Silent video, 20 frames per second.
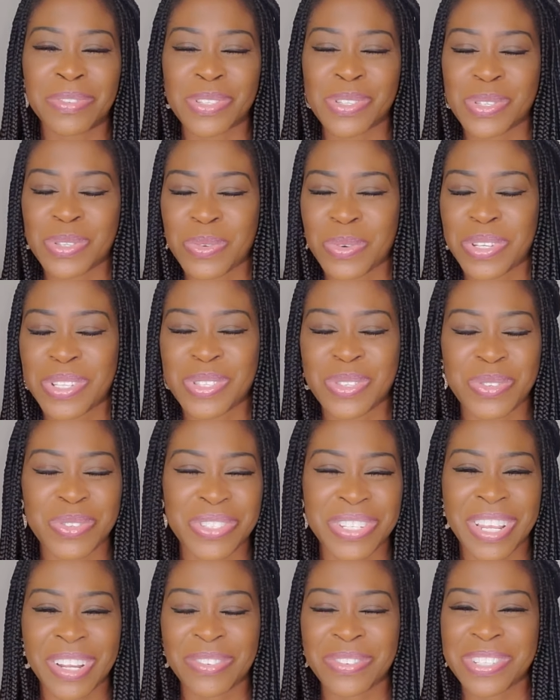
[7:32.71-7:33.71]
for sowing
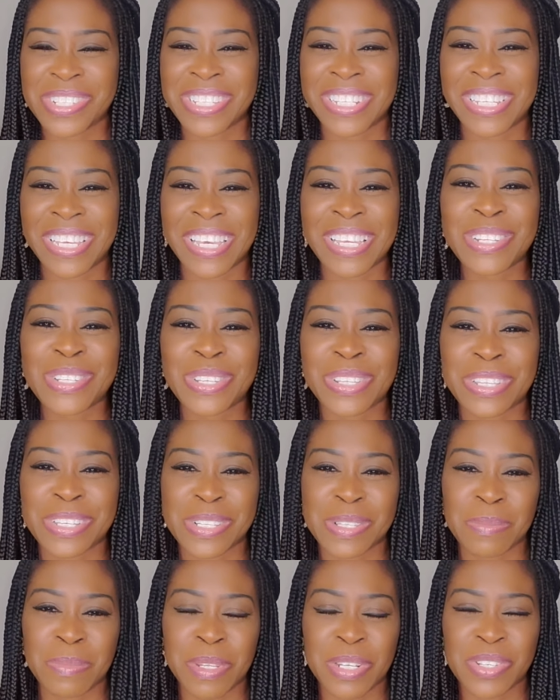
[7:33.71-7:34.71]
so generously into
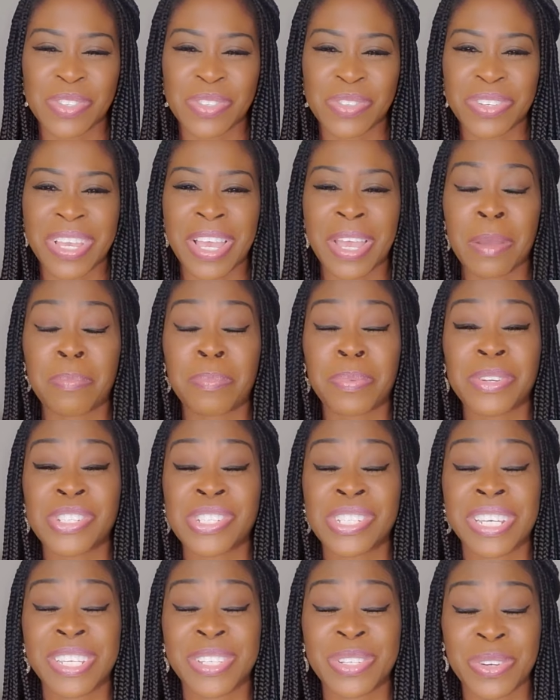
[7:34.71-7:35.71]
this ministry. I
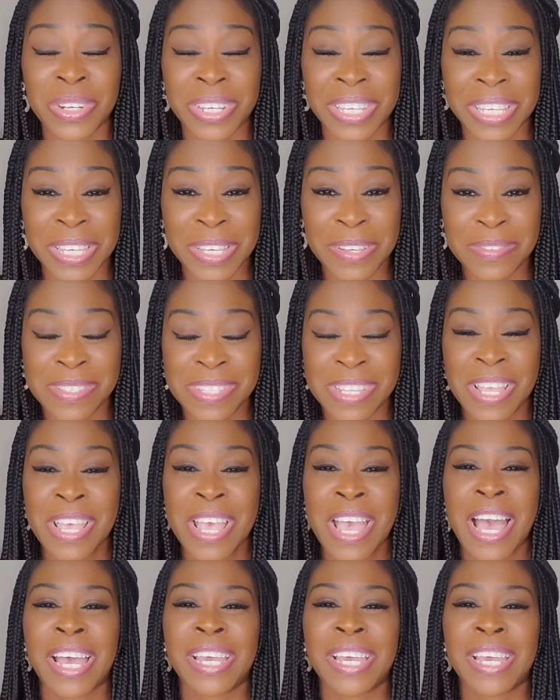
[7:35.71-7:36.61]
appreciate your gifts.